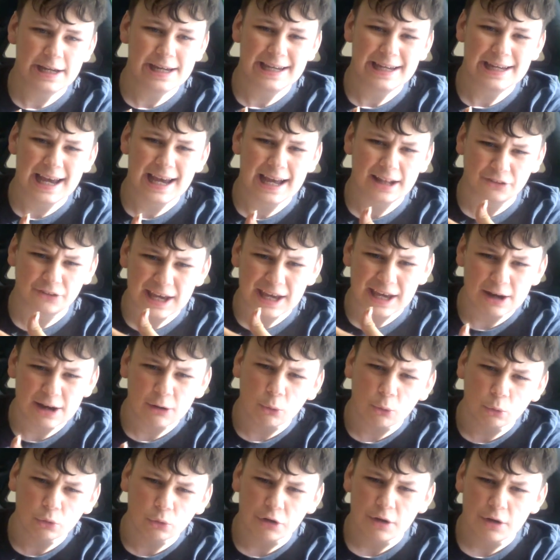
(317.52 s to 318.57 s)

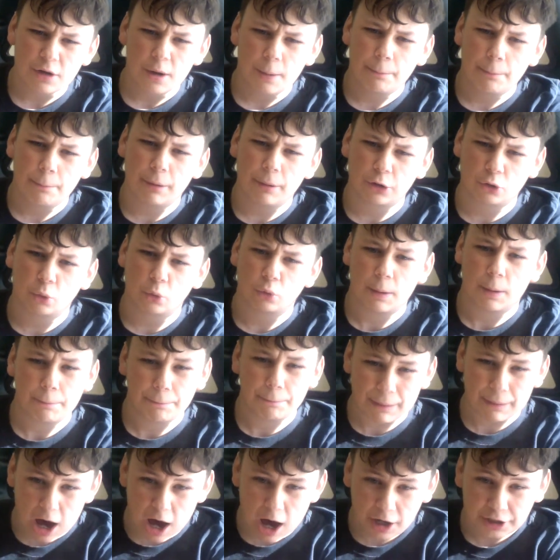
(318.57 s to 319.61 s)
killed by Dr.
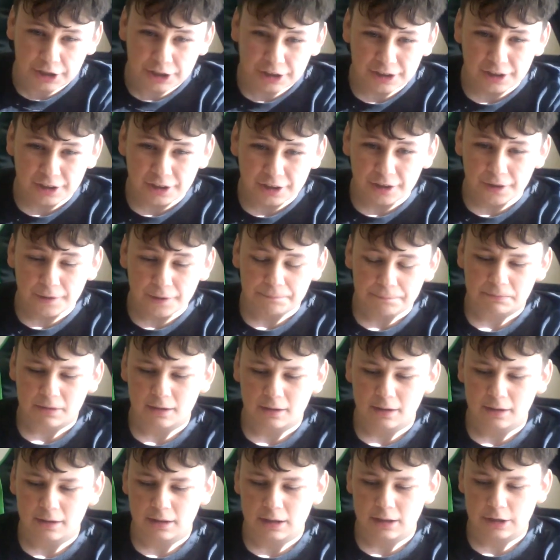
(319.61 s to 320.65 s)
Burke.
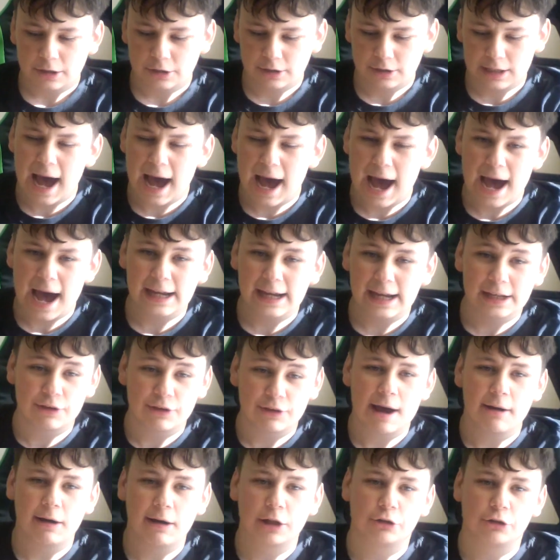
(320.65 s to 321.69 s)
That is
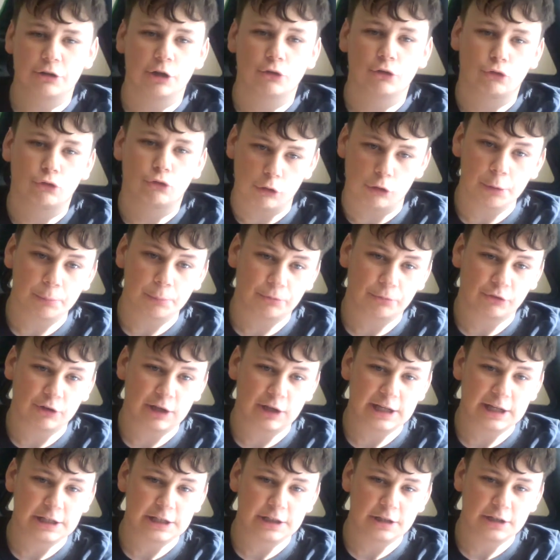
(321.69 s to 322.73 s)
now actually a strobe
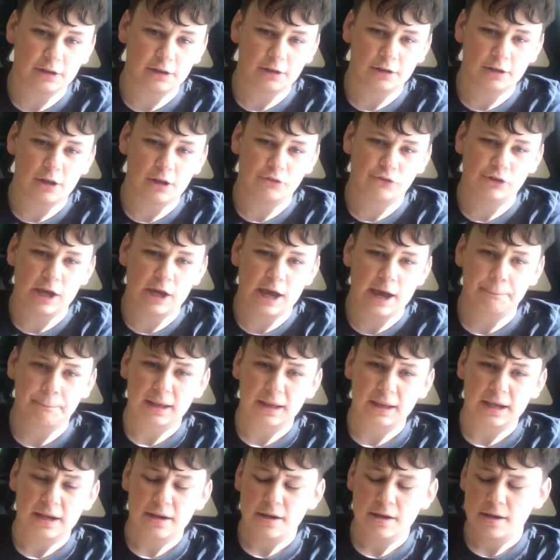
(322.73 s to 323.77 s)
scene this year.
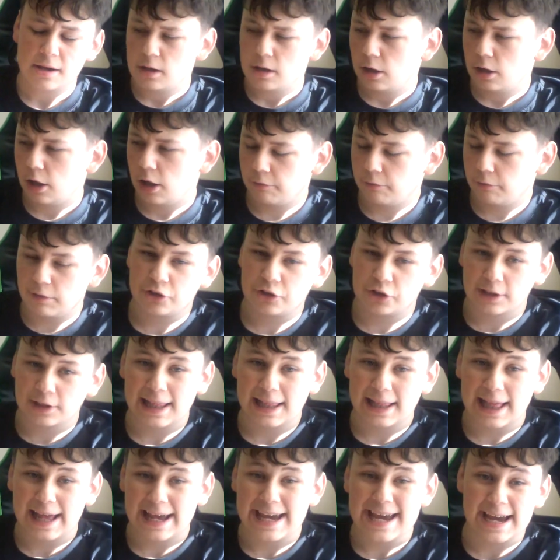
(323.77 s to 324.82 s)

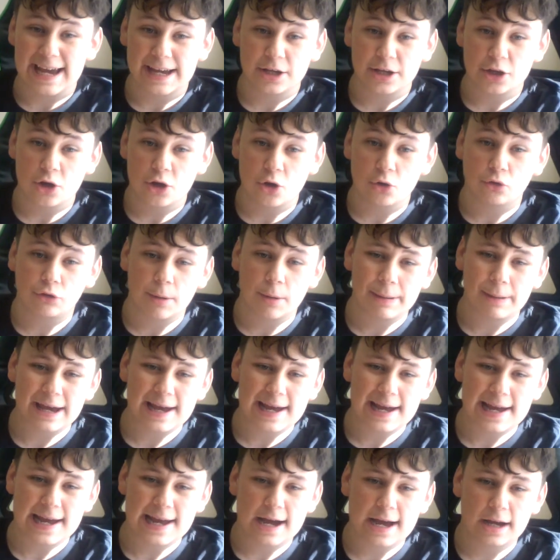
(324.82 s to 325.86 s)
Originally, it used to
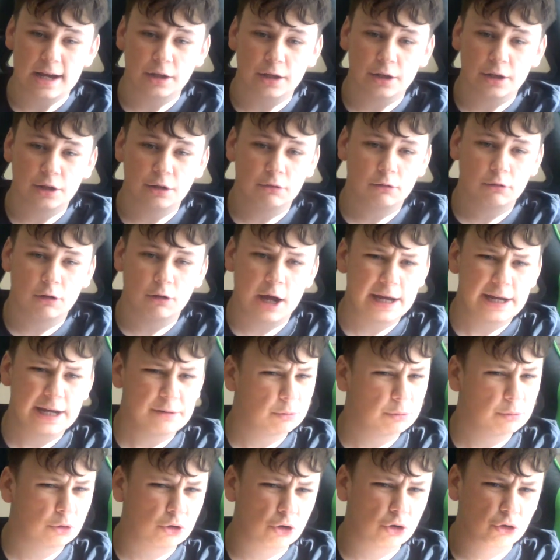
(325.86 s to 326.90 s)
be like he would
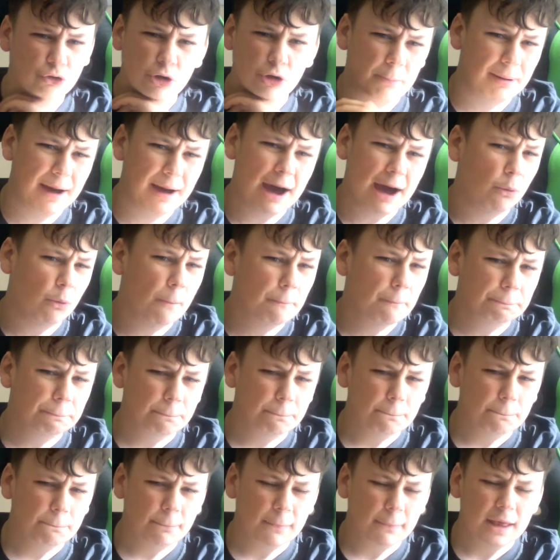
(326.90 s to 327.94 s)
just jump out.
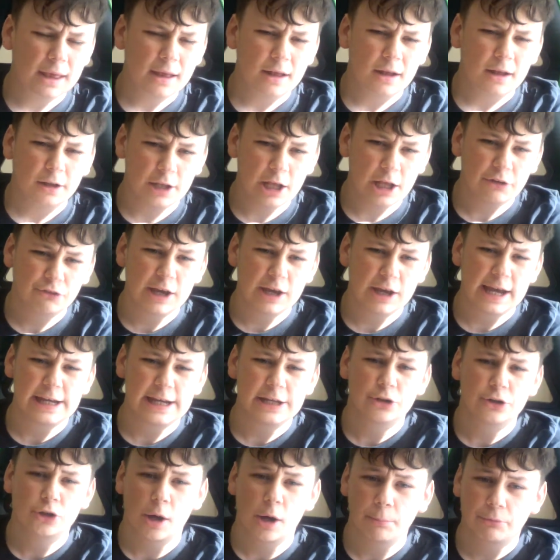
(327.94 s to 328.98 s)
This year, he
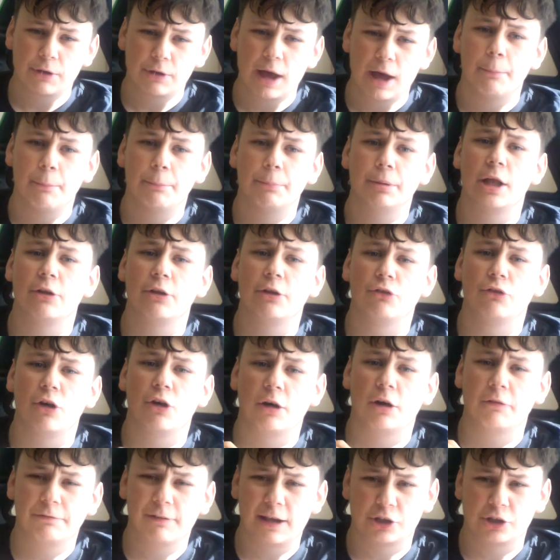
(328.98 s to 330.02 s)
jumps out, but there's like
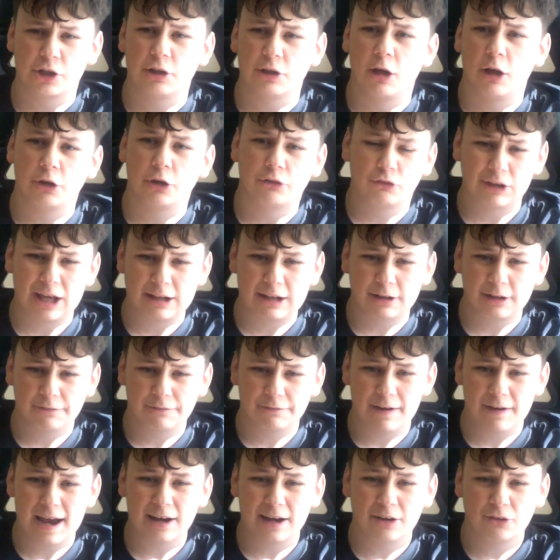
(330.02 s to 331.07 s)
flashing lights and sound
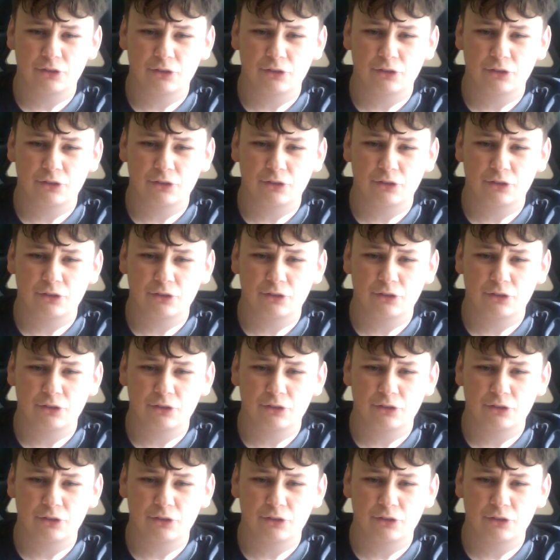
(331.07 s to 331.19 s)
effects